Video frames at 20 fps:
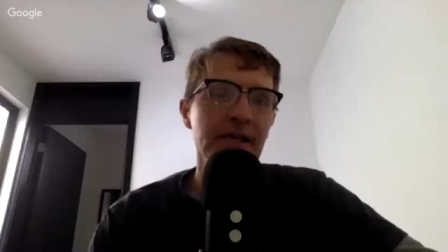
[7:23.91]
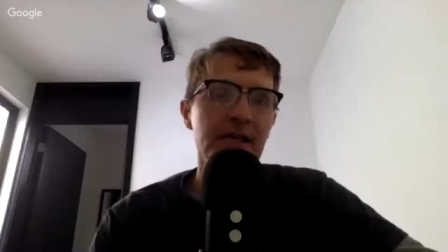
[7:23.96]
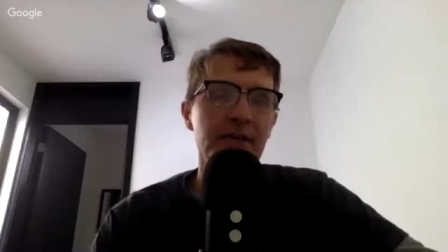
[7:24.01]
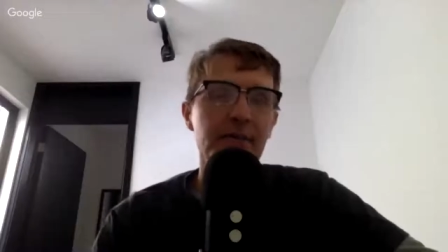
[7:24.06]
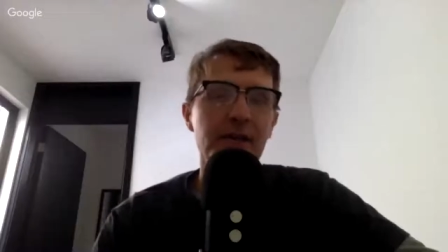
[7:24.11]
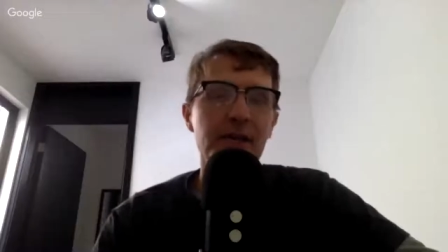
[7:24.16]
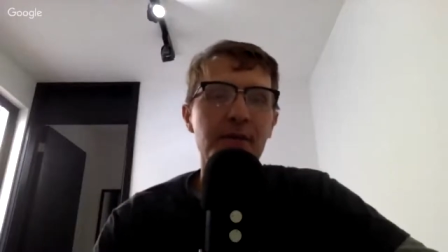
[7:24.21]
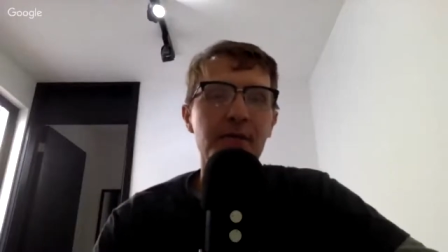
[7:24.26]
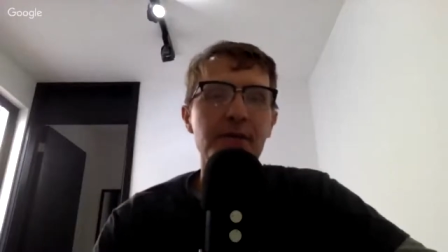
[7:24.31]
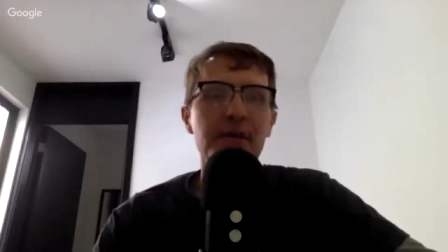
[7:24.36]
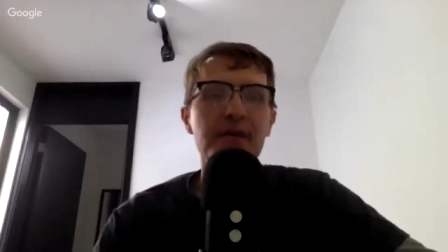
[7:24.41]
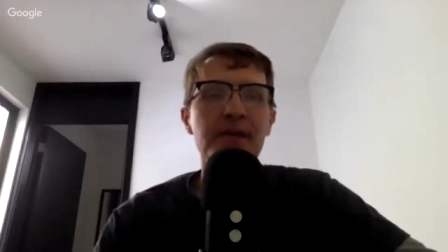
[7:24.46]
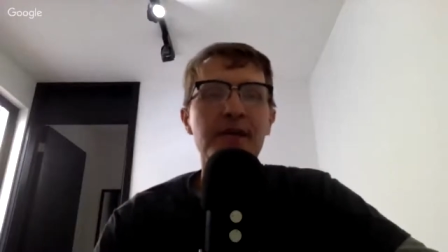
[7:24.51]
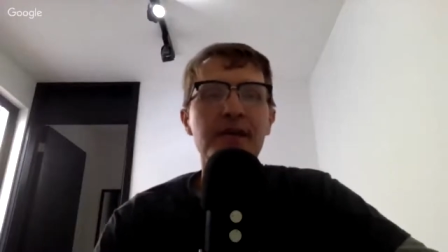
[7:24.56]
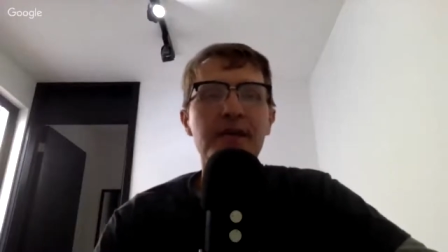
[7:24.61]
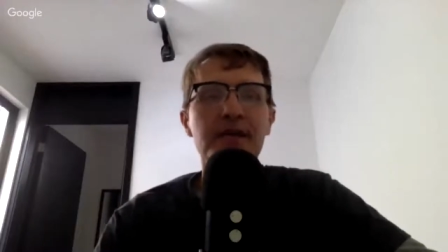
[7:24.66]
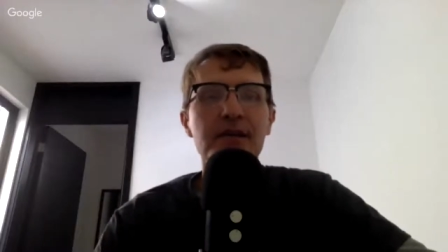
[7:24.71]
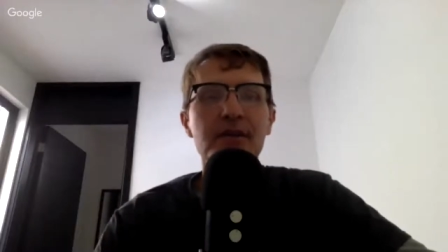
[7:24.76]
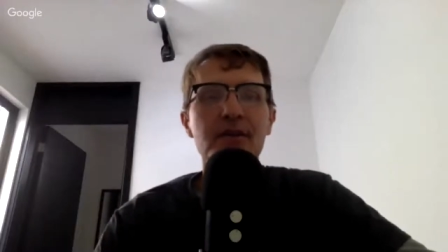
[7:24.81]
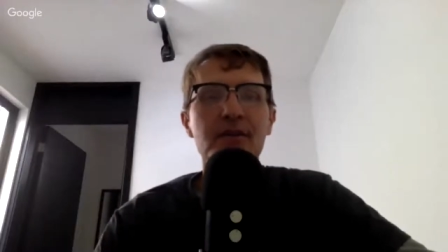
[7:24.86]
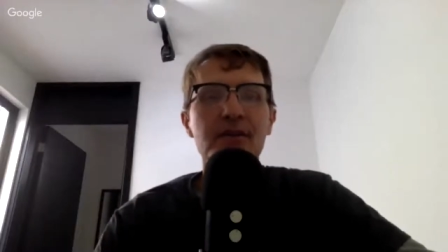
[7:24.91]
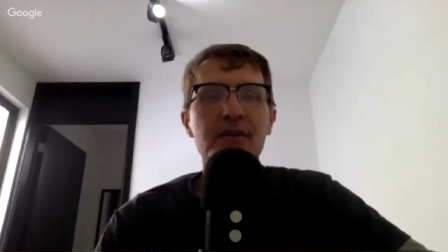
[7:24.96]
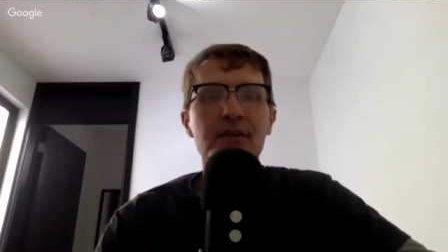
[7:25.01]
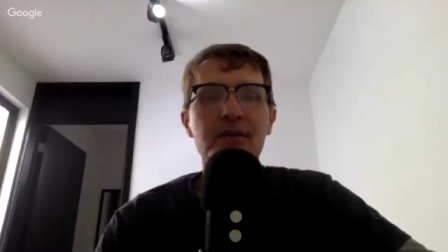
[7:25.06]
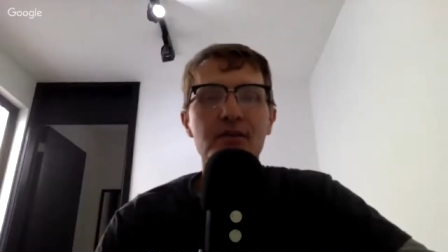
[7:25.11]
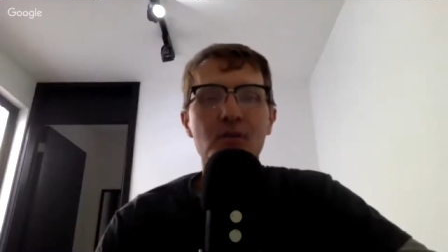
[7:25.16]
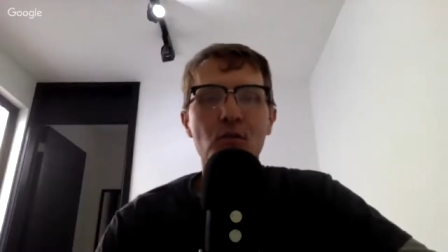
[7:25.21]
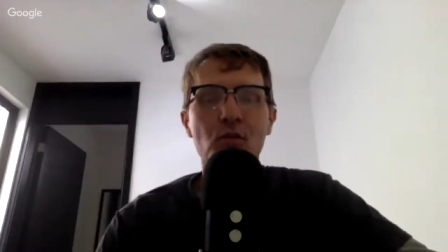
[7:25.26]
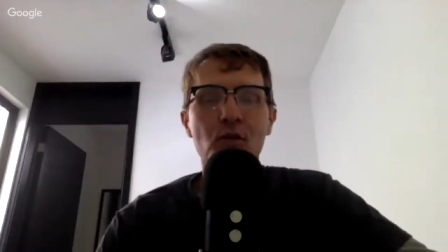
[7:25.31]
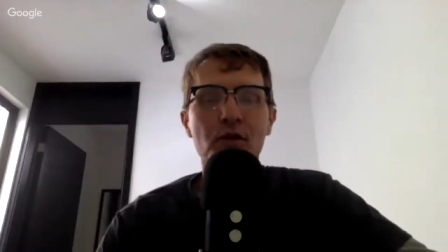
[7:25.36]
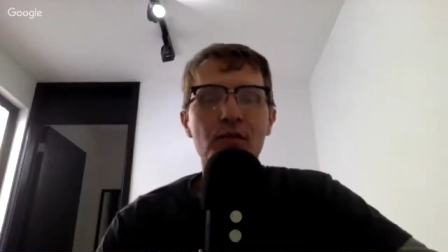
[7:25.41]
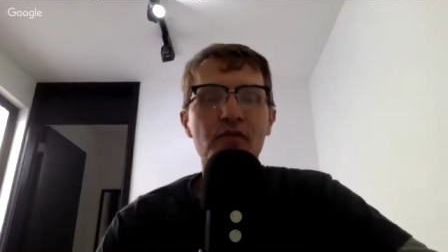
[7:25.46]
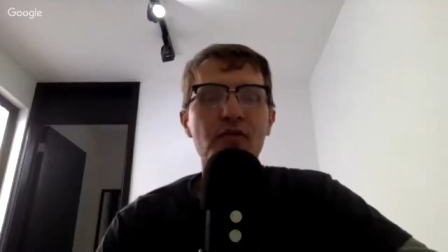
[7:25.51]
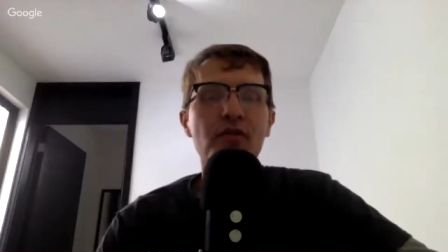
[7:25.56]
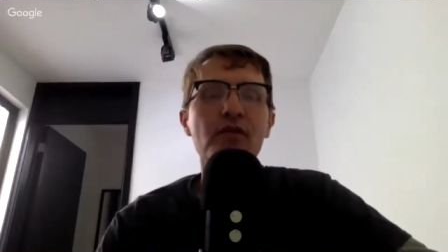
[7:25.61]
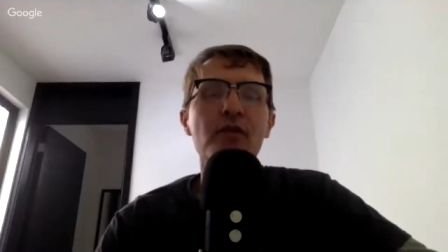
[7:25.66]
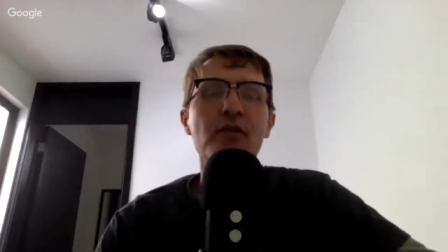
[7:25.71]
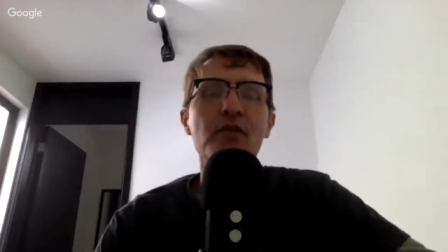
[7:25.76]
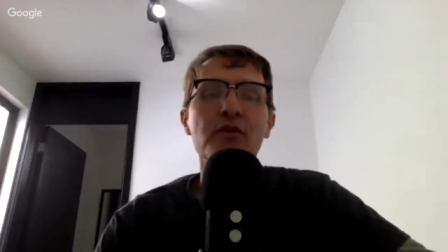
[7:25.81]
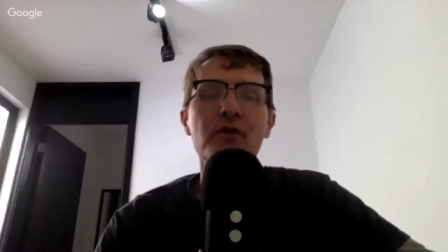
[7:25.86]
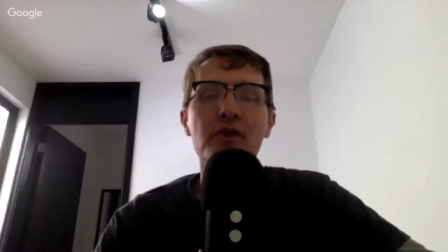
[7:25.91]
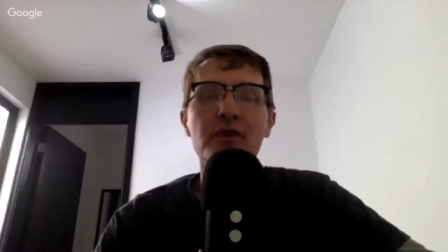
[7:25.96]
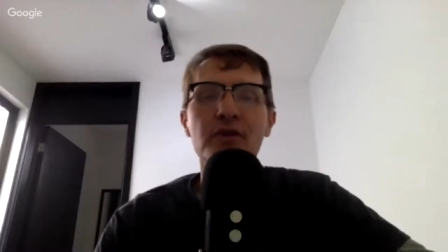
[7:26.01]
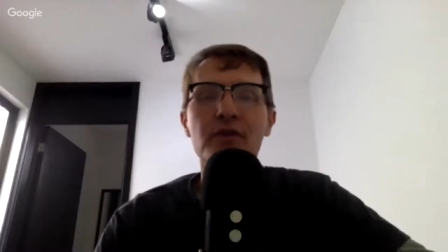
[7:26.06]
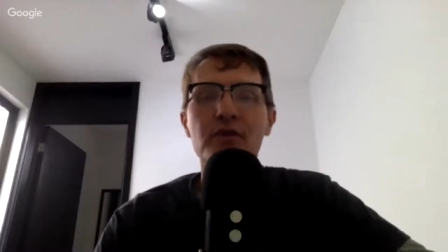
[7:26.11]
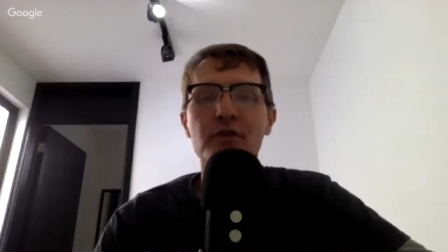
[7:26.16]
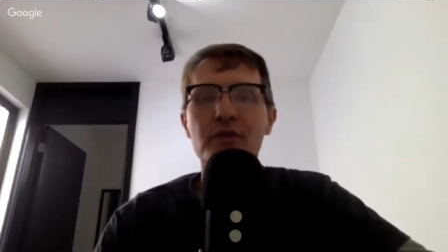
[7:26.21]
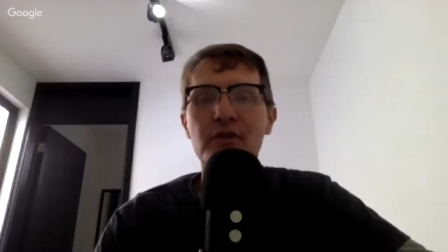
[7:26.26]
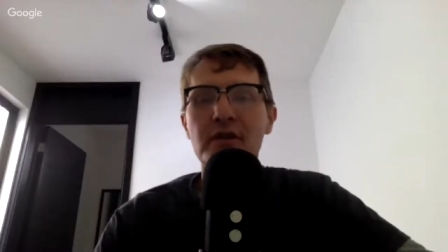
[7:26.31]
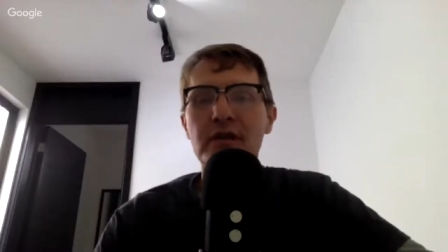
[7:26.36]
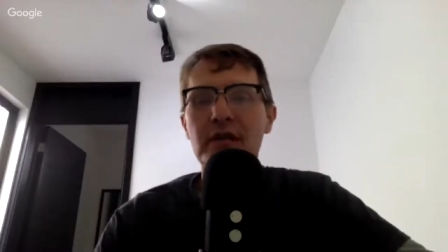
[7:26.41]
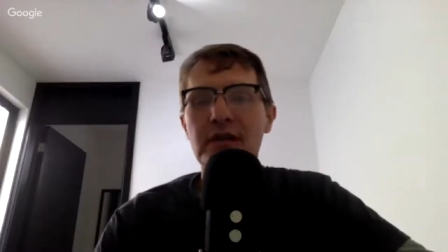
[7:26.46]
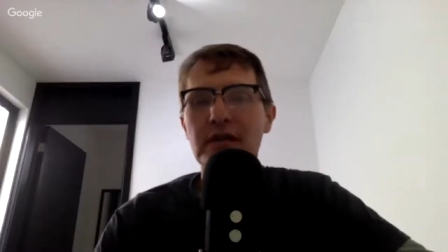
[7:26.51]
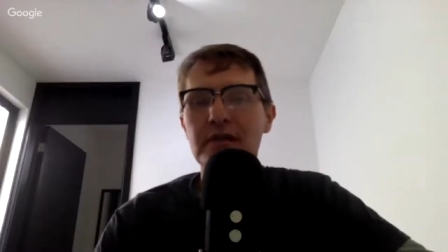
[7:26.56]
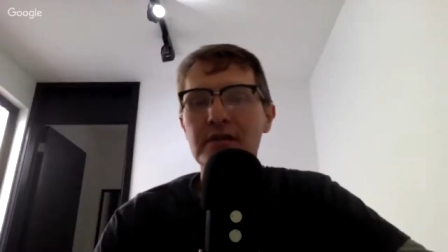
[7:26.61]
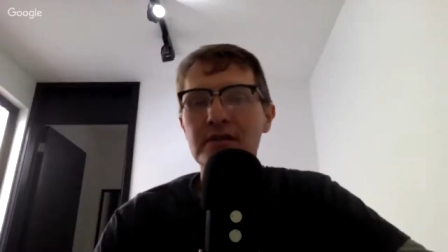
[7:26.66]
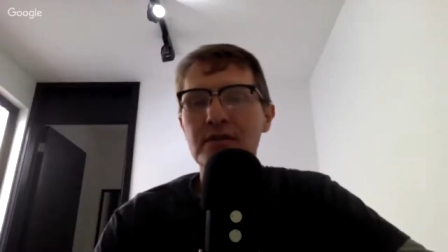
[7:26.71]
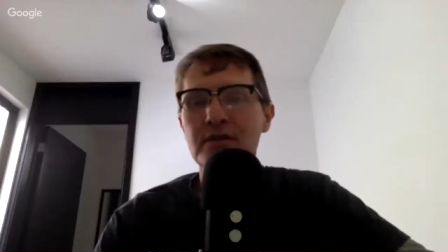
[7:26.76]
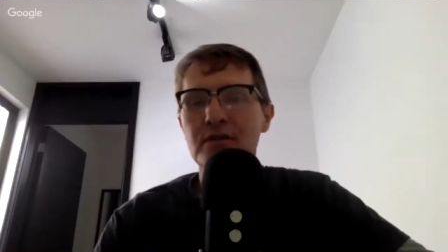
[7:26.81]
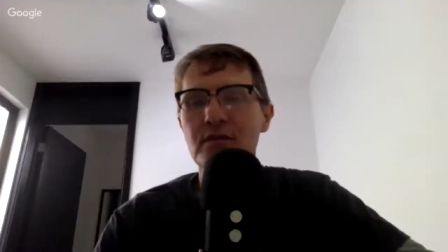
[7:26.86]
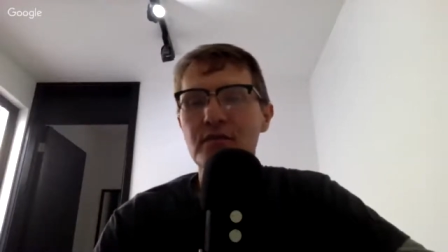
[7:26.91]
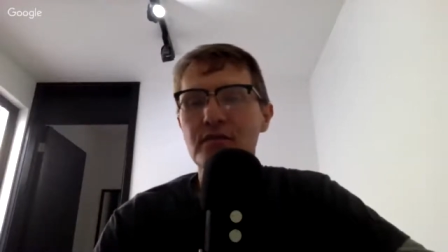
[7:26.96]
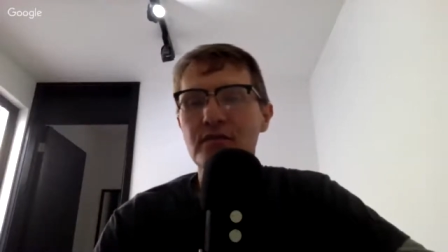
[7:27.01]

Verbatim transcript: maybe uh, the, the workflow that you're looking into